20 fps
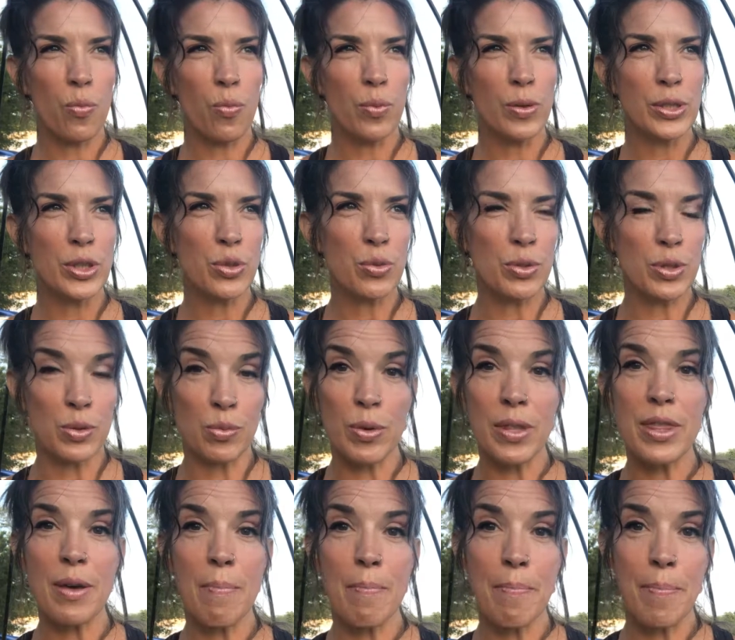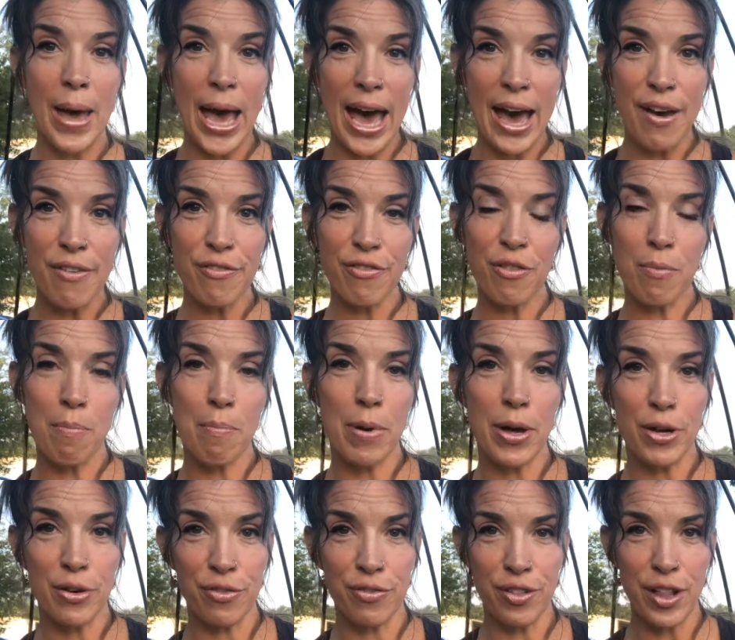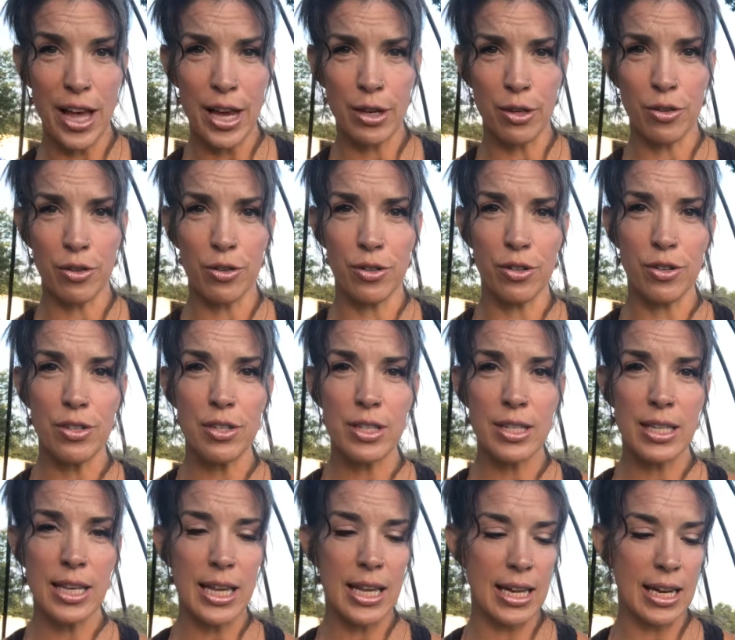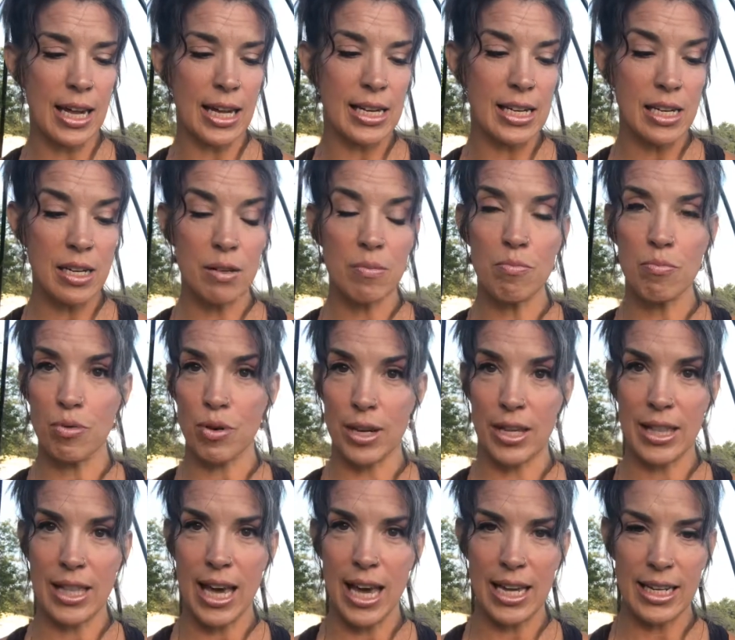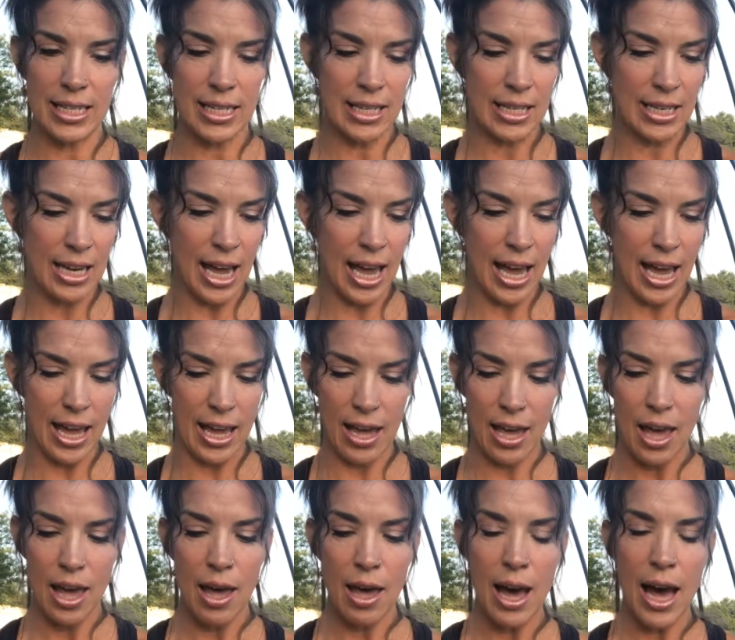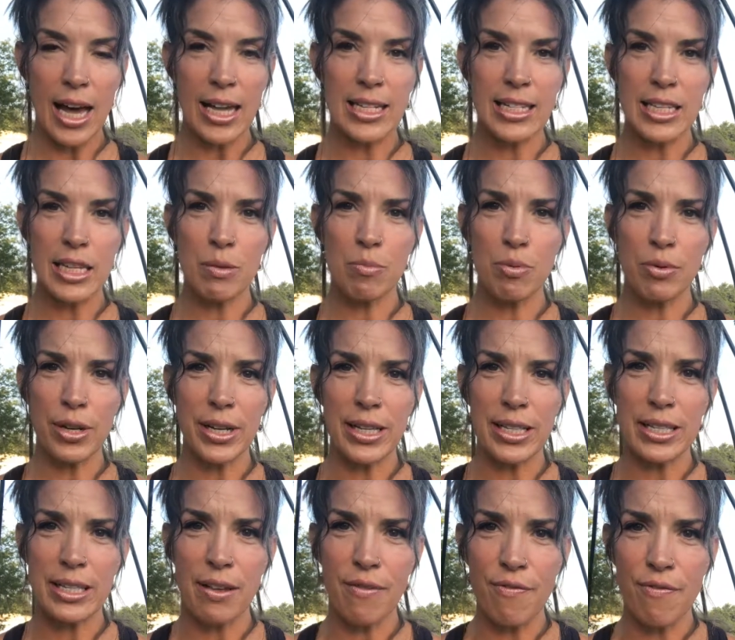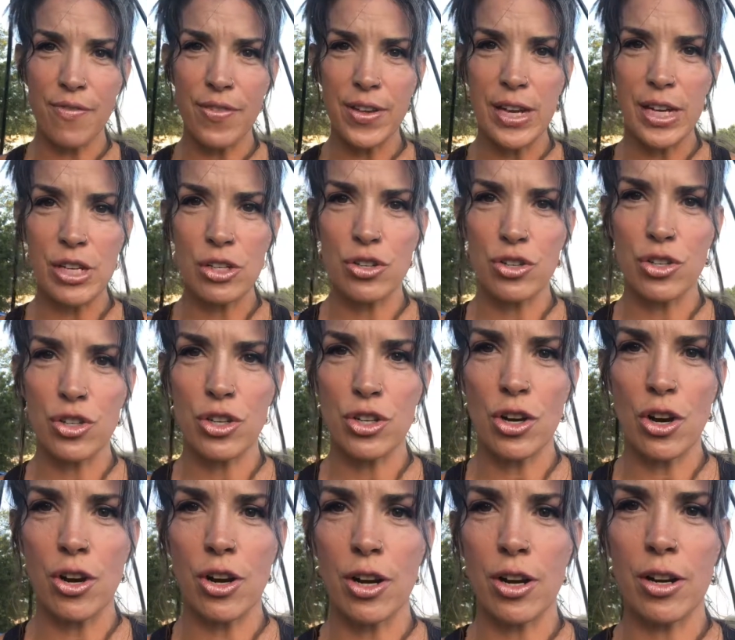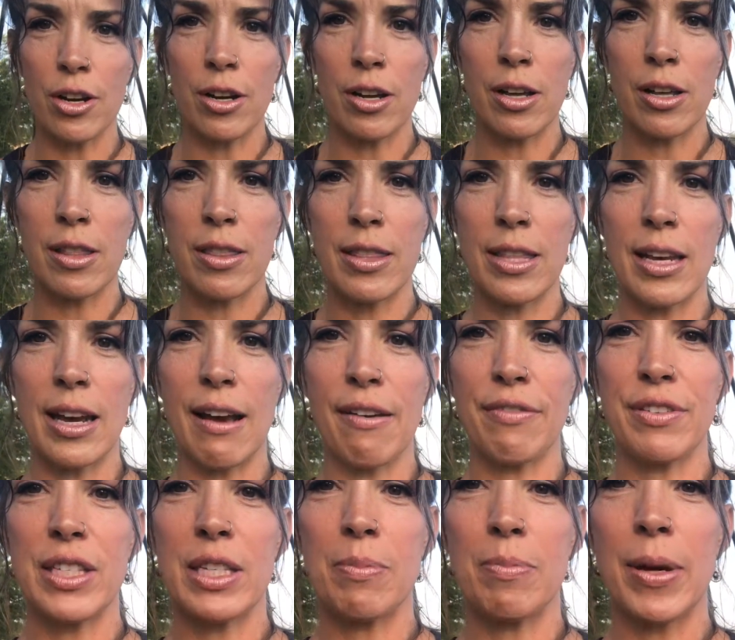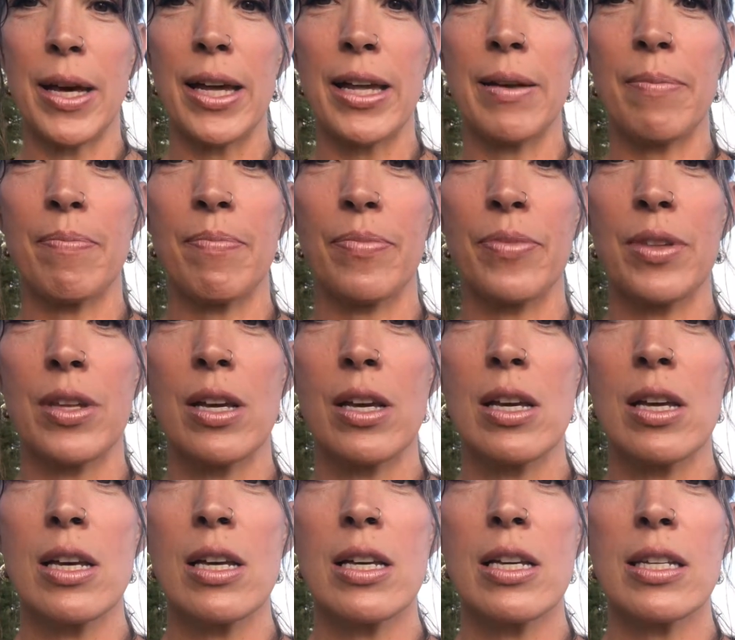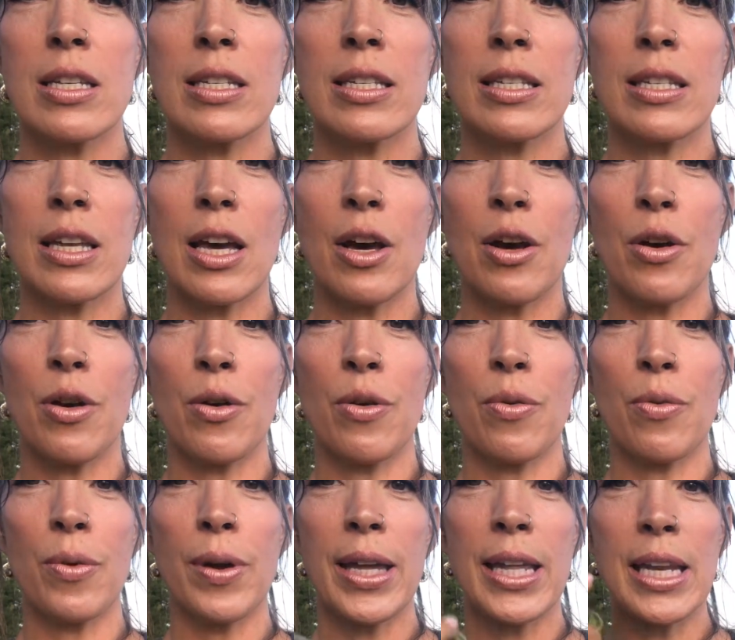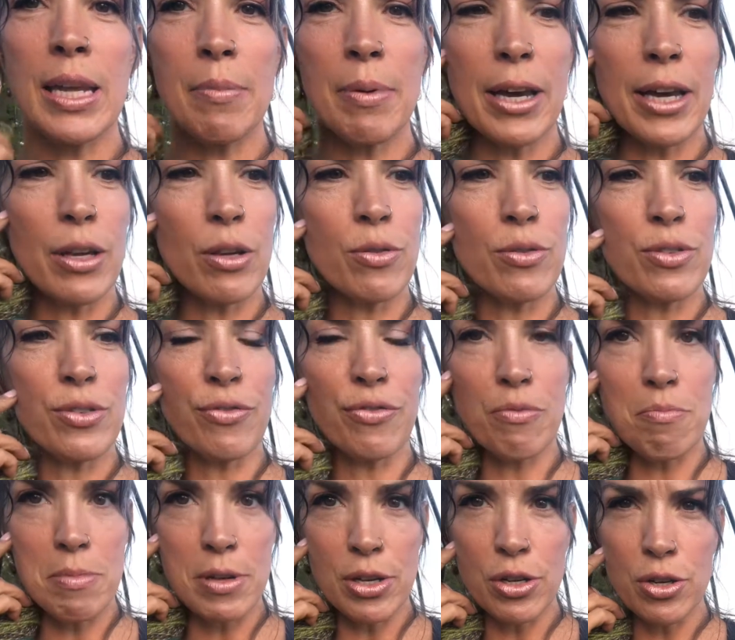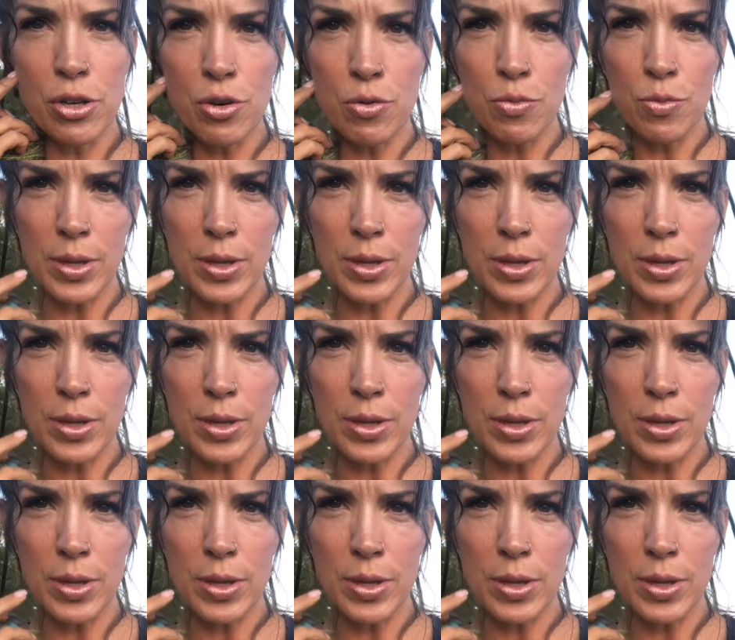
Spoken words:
which was with a bat from Butterfly Girls, and I didn't bring that today. I did bring some finished yarn that I've spun. So anybody who's familiar